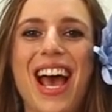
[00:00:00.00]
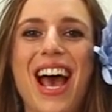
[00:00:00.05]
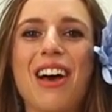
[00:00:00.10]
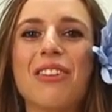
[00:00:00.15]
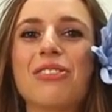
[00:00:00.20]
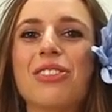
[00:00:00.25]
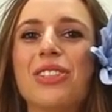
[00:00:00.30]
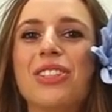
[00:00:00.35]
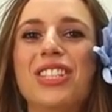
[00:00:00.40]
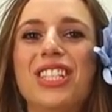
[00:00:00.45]

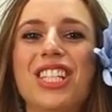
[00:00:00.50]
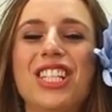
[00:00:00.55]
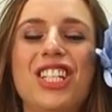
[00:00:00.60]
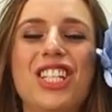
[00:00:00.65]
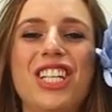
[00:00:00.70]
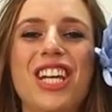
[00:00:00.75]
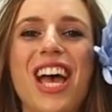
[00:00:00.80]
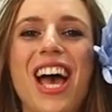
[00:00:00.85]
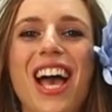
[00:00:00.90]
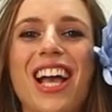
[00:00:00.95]

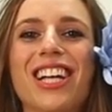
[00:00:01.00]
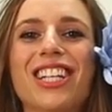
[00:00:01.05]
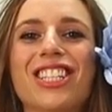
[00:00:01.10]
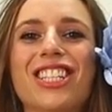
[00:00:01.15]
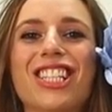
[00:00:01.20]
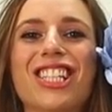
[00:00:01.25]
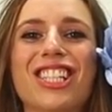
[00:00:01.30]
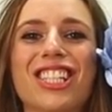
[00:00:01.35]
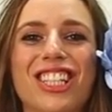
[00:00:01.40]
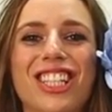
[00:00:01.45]
aphrodisiac
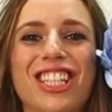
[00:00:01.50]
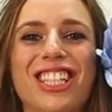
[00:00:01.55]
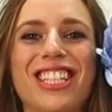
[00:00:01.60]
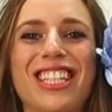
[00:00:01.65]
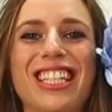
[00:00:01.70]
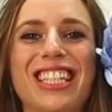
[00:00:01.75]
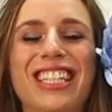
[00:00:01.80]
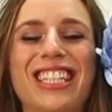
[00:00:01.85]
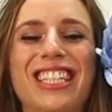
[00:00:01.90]
dessert.